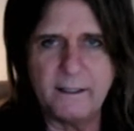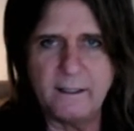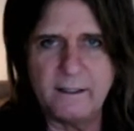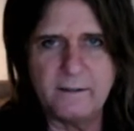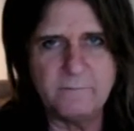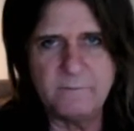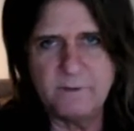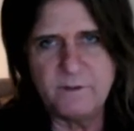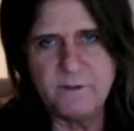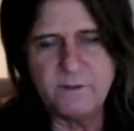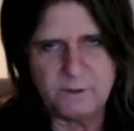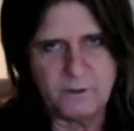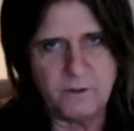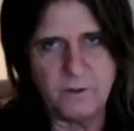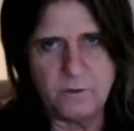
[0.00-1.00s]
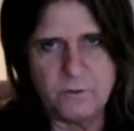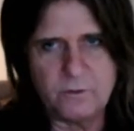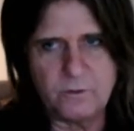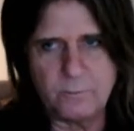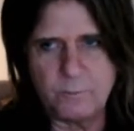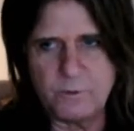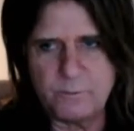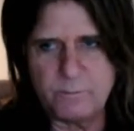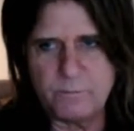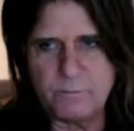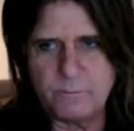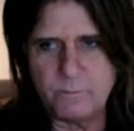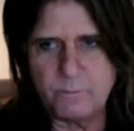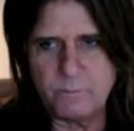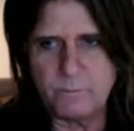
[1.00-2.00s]
and you know, so we're
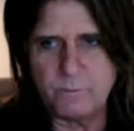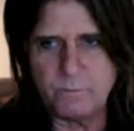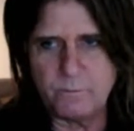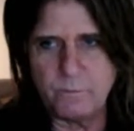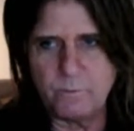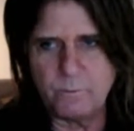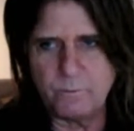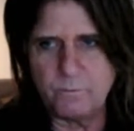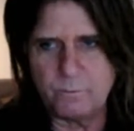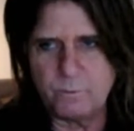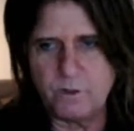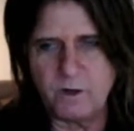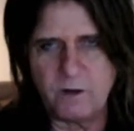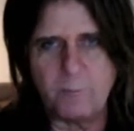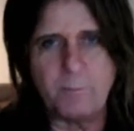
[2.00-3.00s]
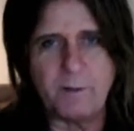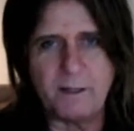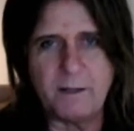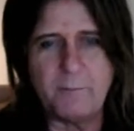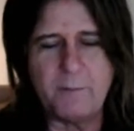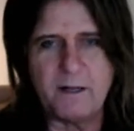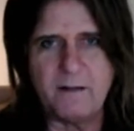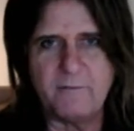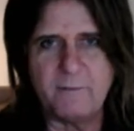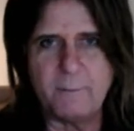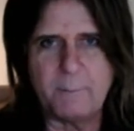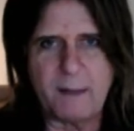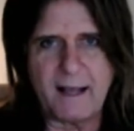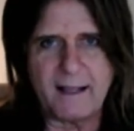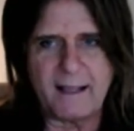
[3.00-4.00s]
gonna play a bit of the
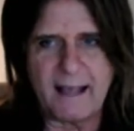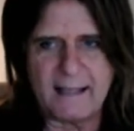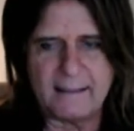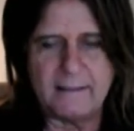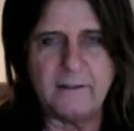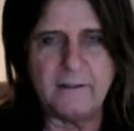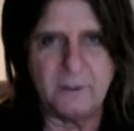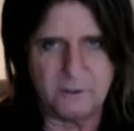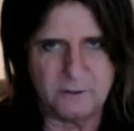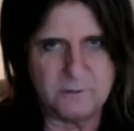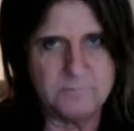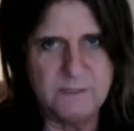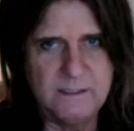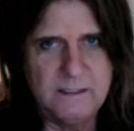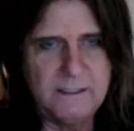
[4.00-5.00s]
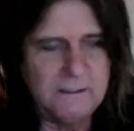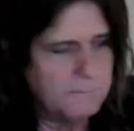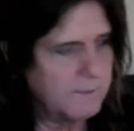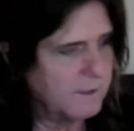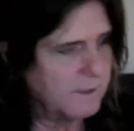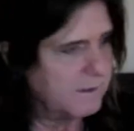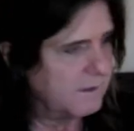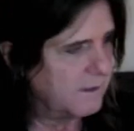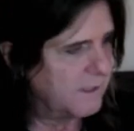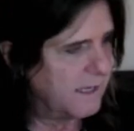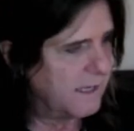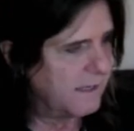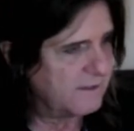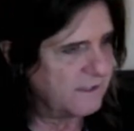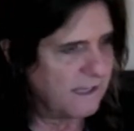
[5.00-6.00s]
back catalog. But
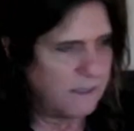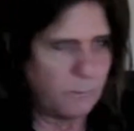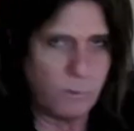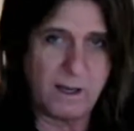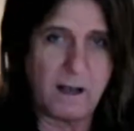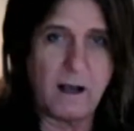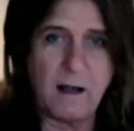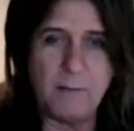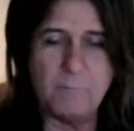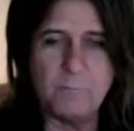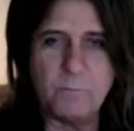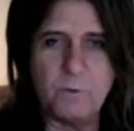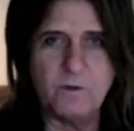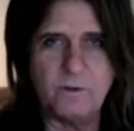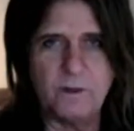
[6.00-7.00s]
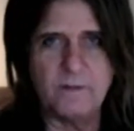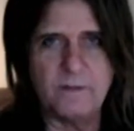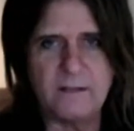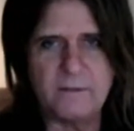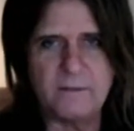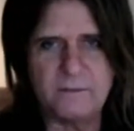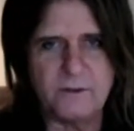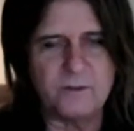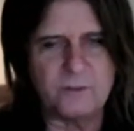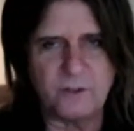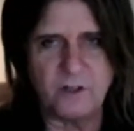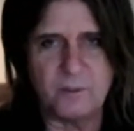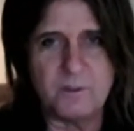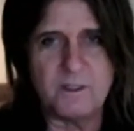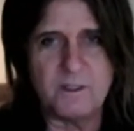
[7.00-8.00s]
next time we come, that's just
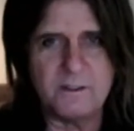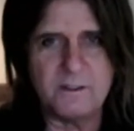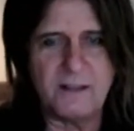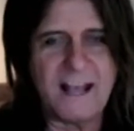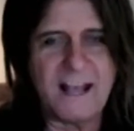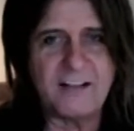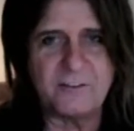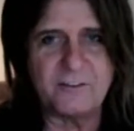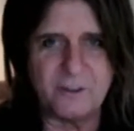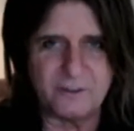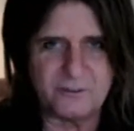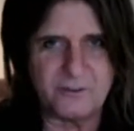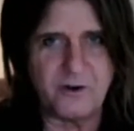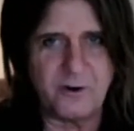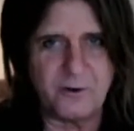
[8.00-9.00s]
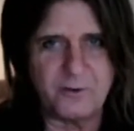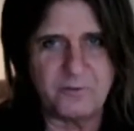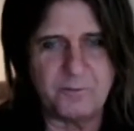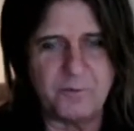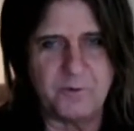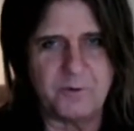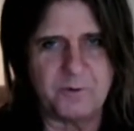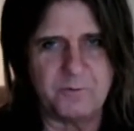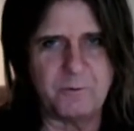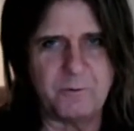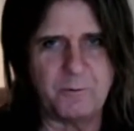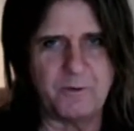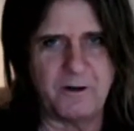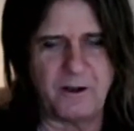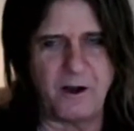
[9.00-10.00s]
going to be extra songs because we
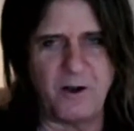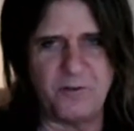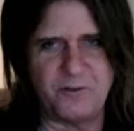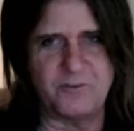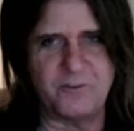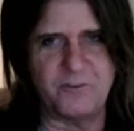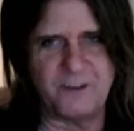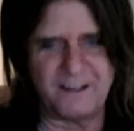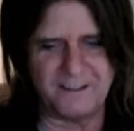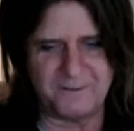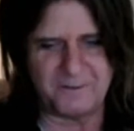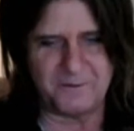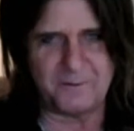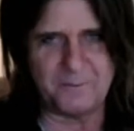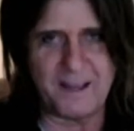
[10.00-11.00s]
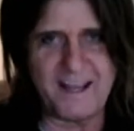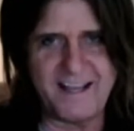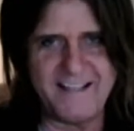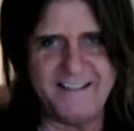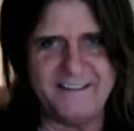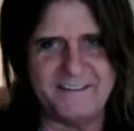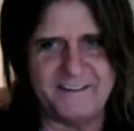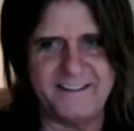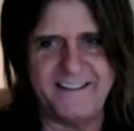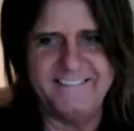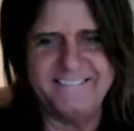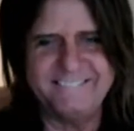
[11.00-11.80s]
want to concentrate on the main thing.